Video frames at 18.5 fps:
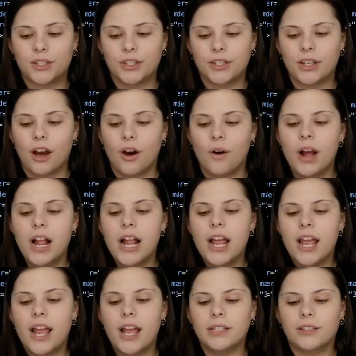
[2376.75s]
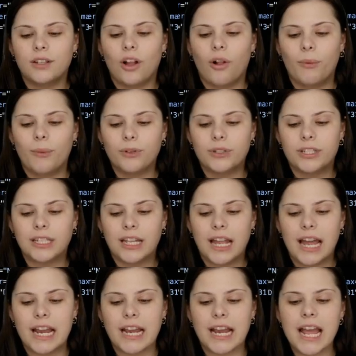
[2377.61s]
So it's almost
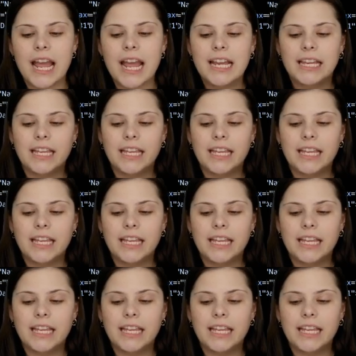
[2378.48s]
like,